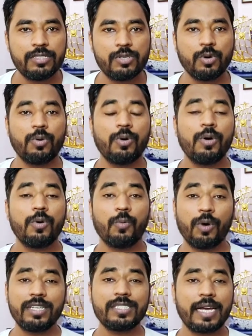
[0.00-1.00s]
So
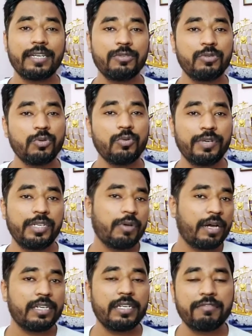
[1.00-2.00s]
what is that you do when
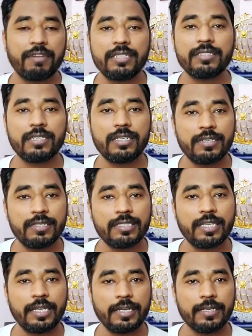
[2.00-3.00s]
you identify certain
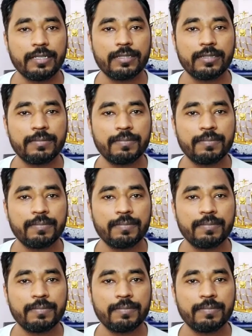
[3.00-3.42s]
risk areas?